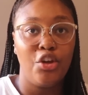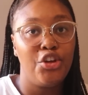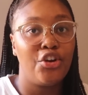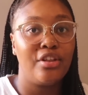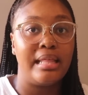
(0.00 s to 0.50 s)

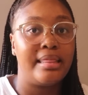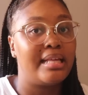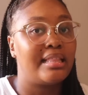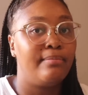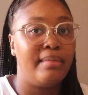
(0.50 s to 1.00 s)
you know, they
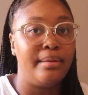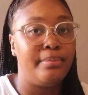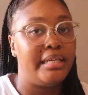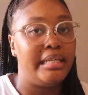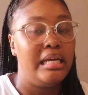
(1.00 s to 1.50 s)
think that
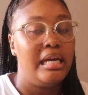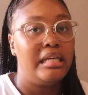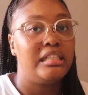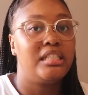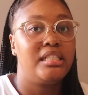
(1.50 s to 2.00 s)
maybe
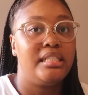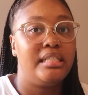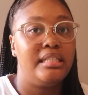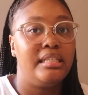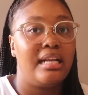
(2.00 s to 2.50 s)

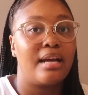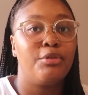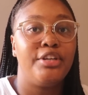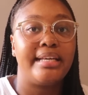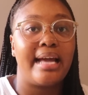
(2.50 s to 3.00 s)
she, like
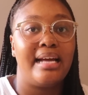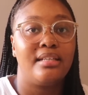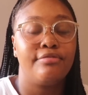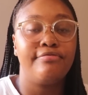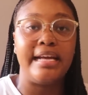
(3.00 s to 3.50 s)
Monique
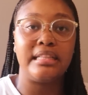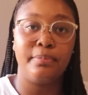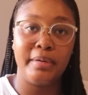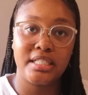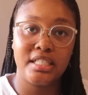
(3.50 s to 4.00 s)
had faked the
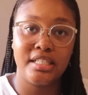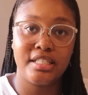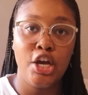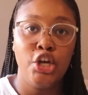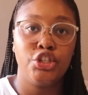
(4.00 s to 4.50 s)

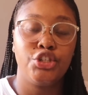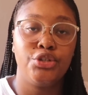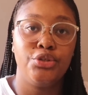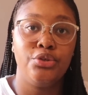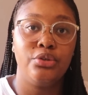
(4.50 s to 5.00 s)
pictures
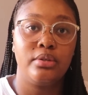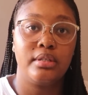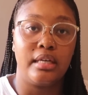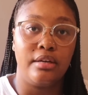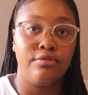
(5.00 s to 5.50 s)
to
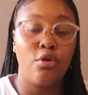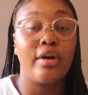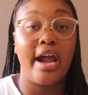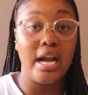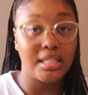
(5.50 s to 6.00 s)
give,
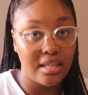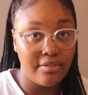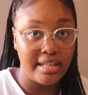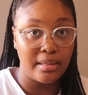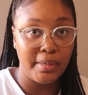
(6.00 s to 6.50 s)
or Carrington
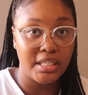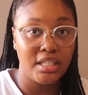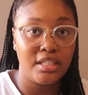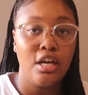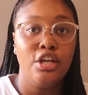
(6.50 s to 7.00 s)
had faked the
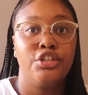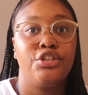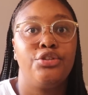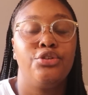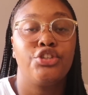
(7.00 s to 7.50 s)
pictures
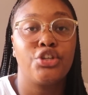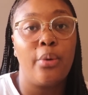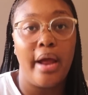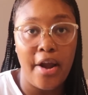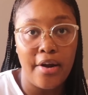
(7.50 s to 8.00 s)
to
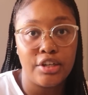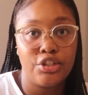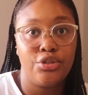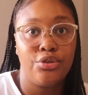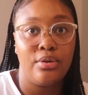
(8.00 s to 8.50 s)
show Eric,
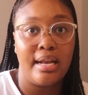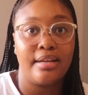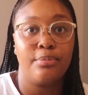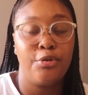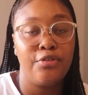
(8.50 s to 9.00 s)
to
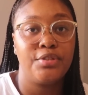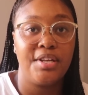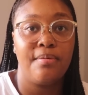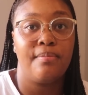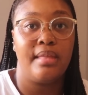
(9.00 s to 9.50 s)
like prove to
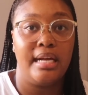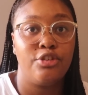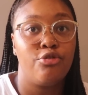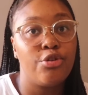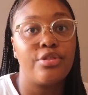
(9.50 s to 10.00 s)
him
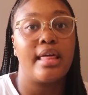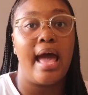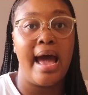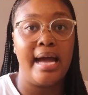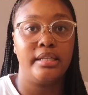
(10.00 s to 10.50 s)
that Ruth
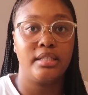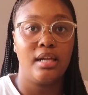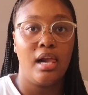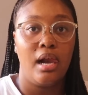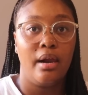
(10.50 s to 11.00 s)
had
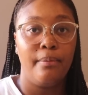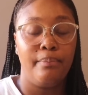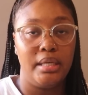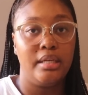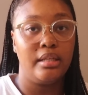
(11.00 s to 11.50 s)

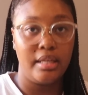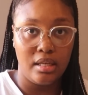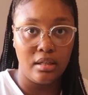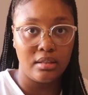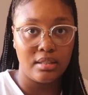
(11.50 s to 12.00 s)
been
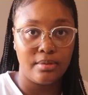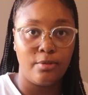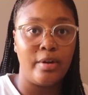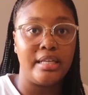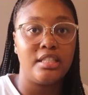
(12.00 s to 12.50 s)
killed
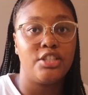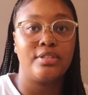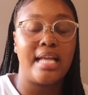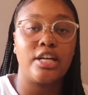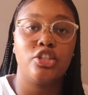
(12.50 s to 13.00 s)
when she
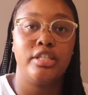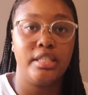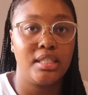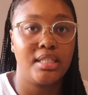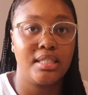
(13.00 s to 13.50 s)
was actually
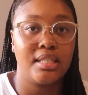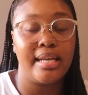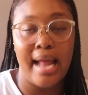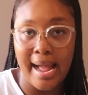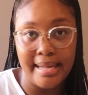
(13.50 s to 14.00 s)
just
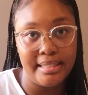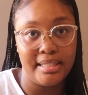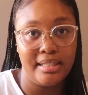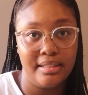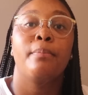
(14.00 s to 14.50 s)
in
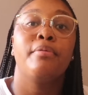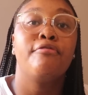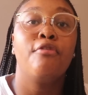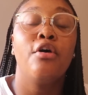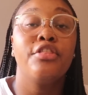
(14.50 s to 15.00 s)
hiding.
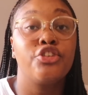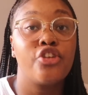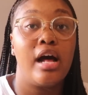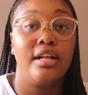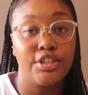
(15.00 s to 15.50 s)
Before the
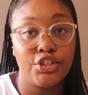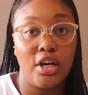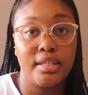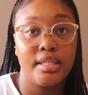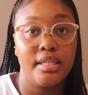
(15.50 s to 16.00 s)
trial
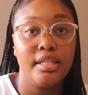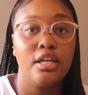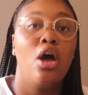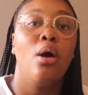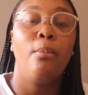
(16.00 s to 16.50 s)
started,
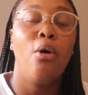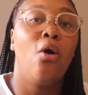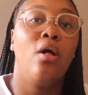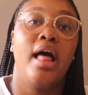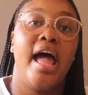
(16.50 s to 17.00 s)

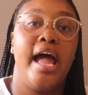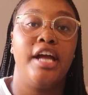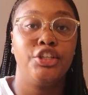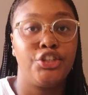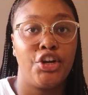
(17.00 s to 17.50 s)
Paul
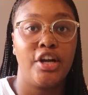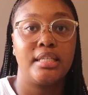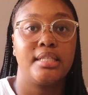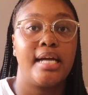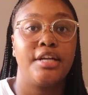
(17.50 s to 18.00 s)
and Dirk
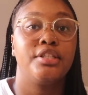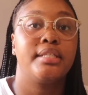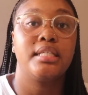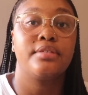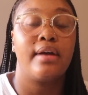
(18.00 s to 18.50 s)
decided to
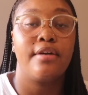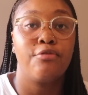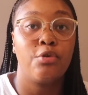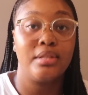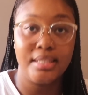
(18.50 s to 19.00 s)
testify
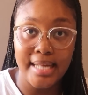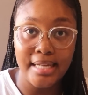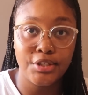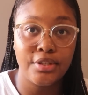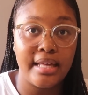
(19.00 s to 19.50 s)
for the
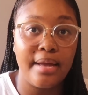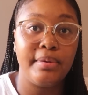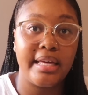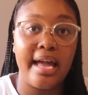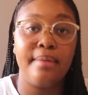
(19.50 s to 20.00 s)
state, so they
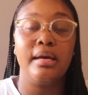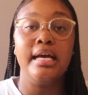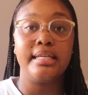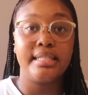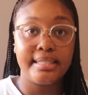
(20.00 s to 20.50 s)
became
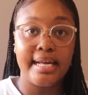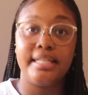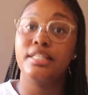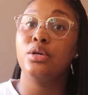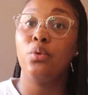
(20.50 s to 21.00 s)

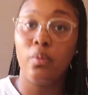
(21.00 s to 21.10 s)
state